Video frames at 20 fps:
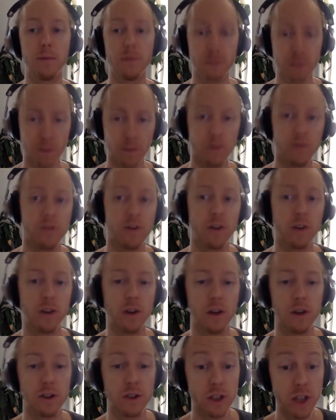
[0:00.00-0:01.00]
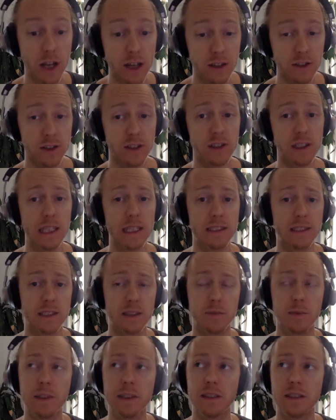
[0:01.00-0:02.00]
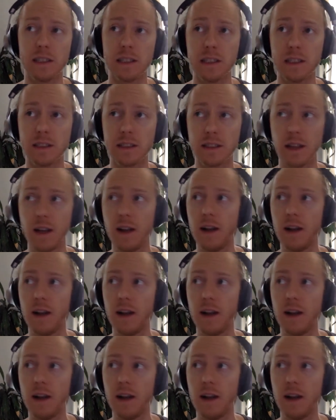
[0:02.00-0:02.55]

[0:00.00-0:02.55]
some of our large challenges as a species.